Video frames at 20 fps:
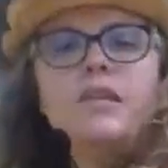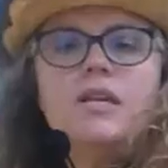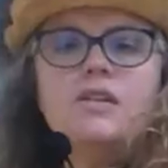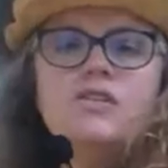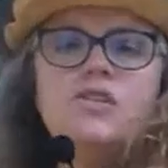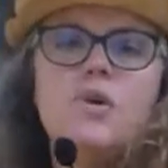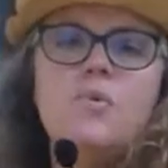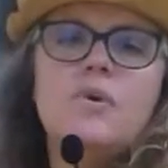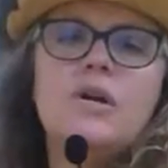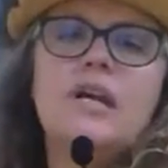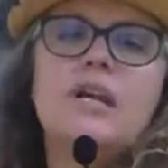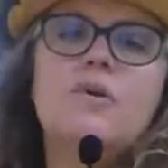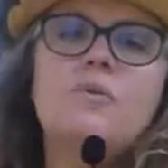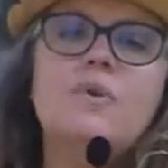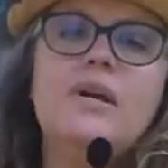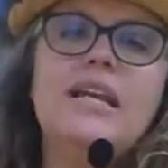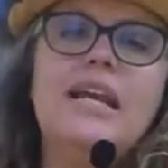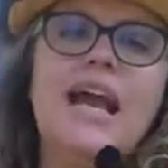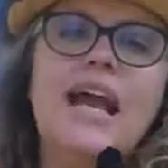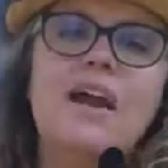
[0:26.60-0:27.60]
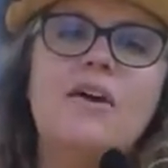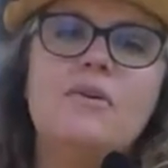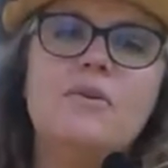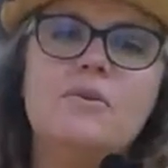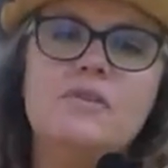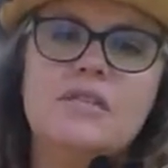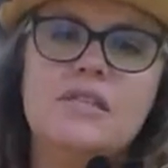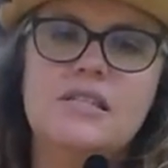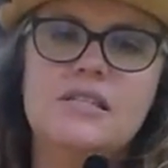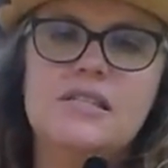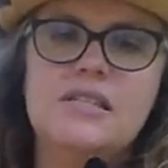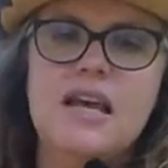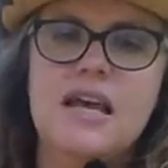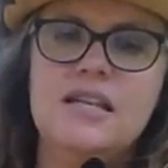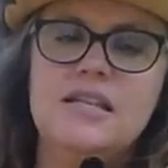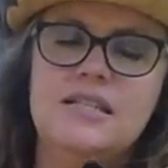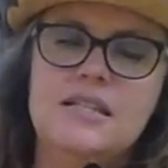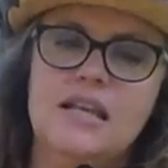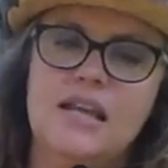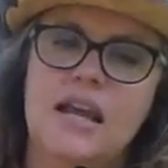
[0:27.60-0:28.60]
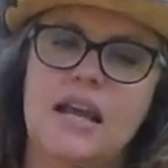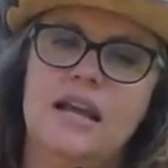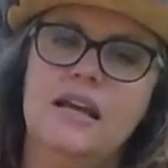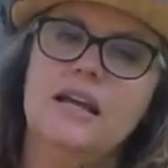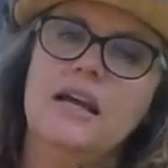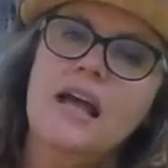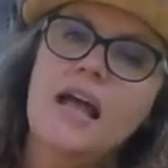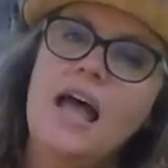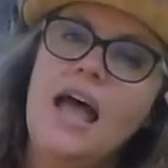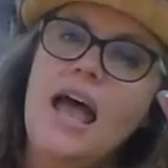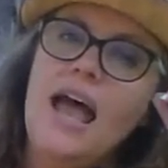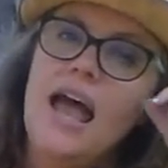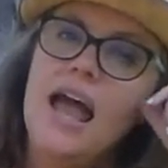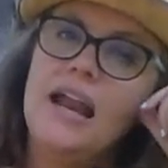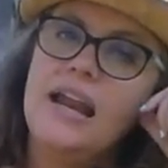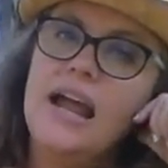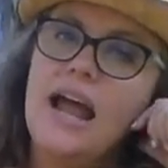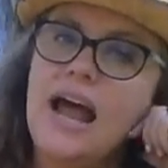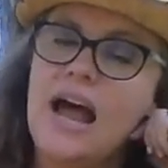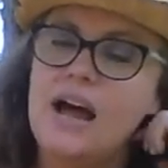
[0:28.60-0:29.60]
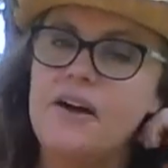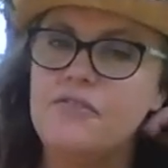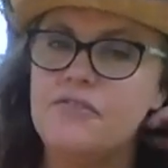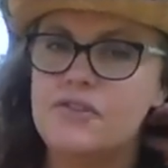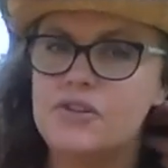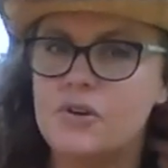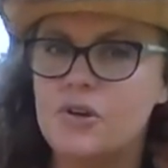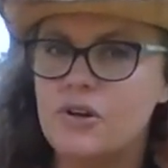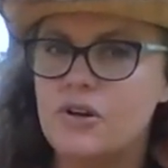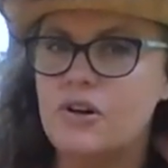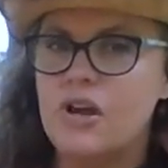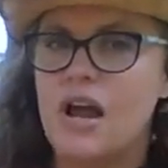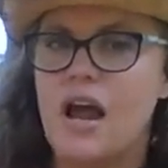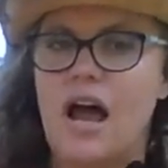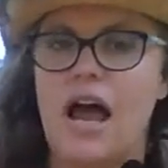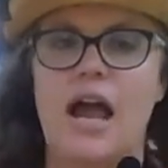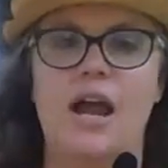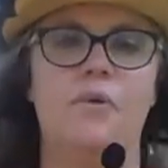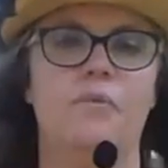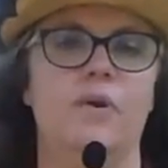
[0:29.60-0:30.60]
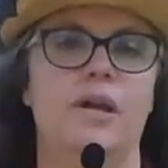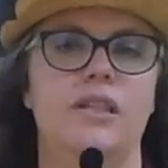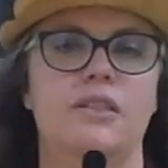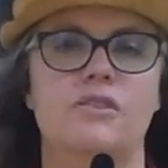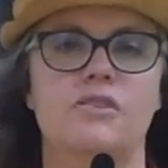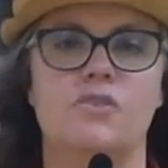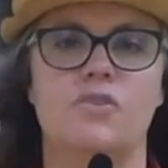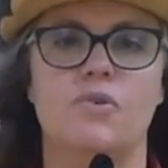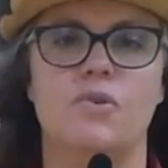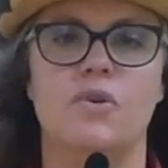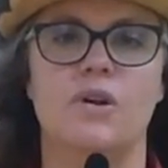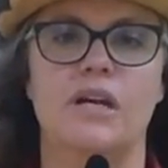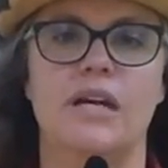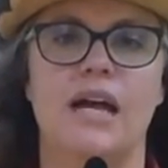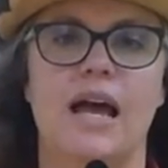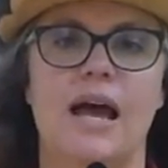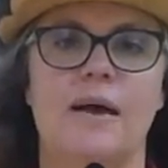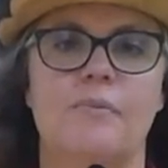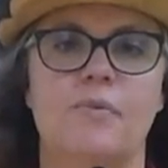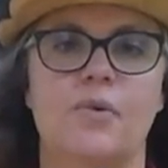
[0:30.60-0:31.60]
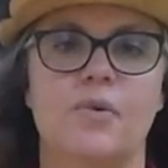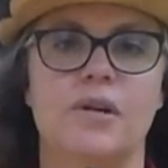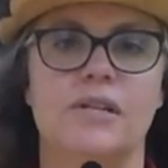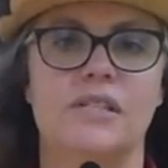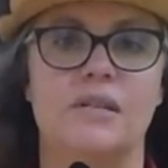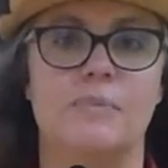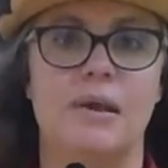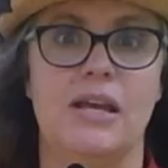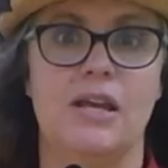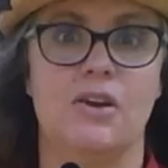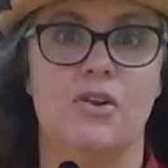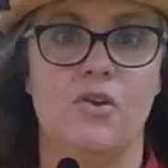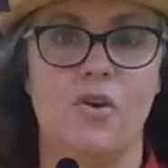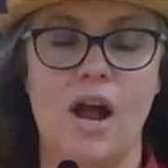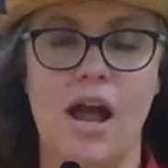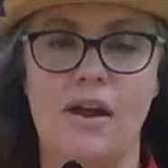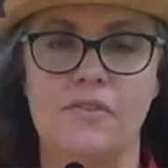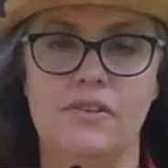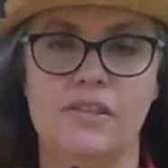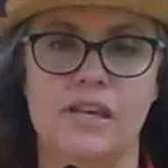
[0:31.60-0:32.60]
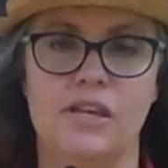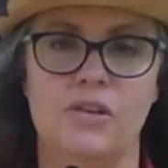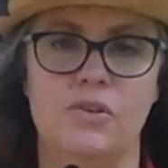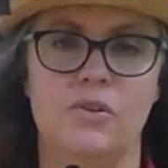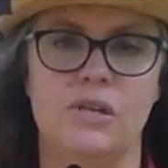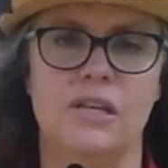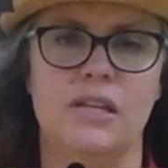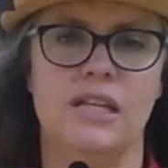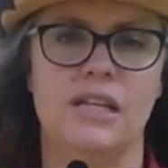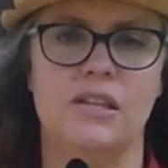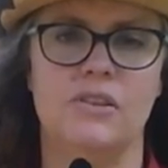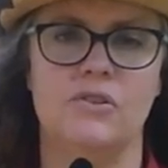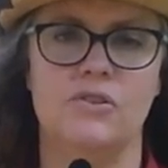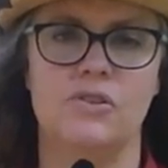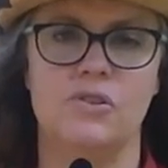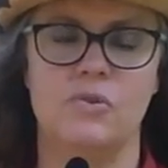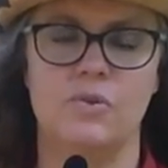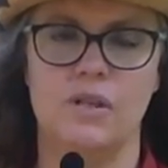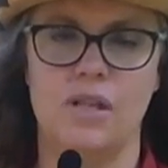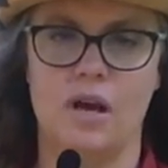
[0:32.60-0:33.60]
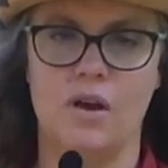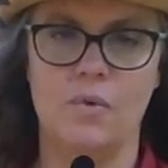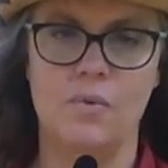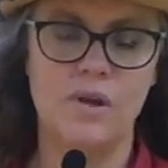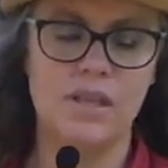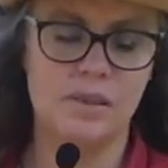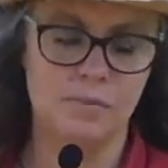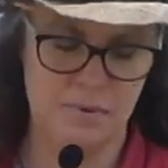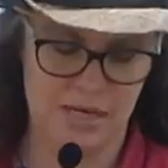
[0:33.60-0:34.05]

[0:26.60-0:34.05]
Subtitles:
So we're going to read Arrow to the Sun today. And after I read the story, I'm going to make a craft that you can either do along with